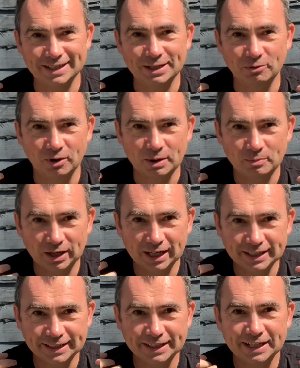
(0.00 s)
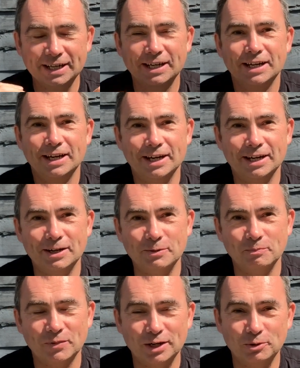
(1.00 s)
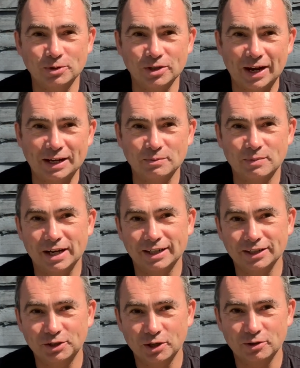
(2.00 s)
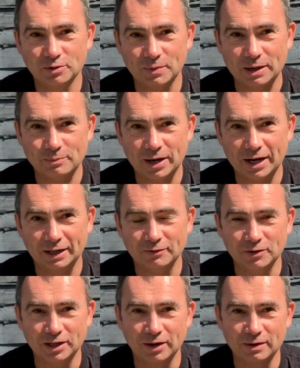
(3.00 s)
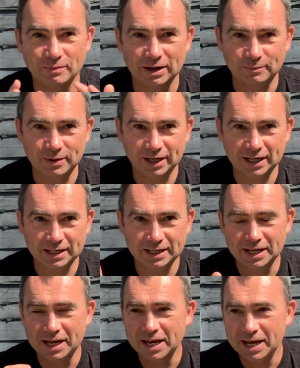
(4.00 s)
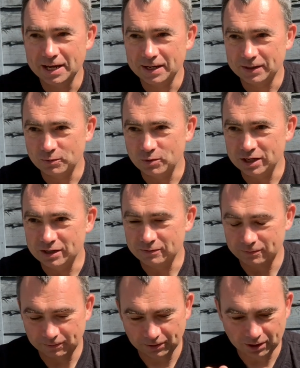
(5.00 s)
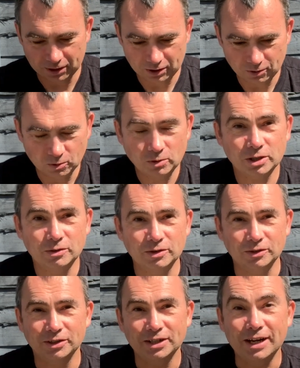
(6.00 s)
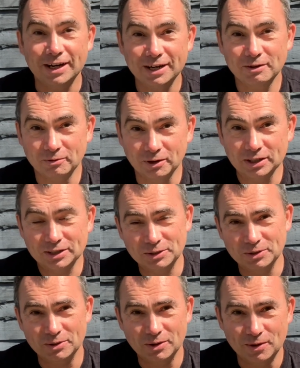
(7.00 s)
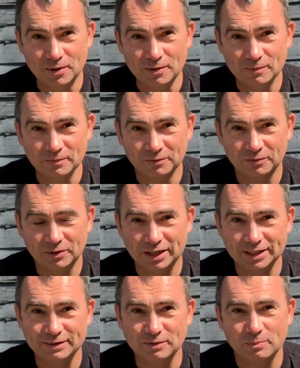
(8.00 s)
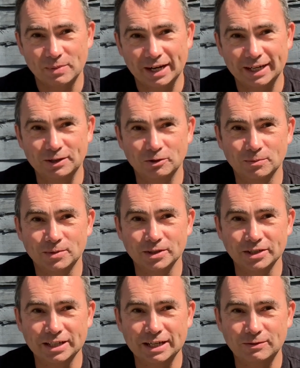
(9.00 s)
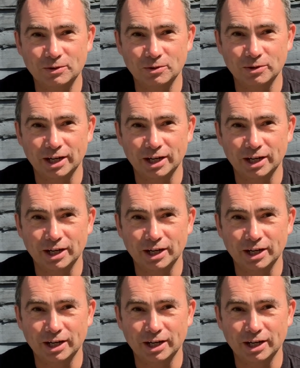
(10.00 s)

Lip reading: in the right place, and also how to pack your child's backpack for going backpacking. We've also done another article on various different packing options if you're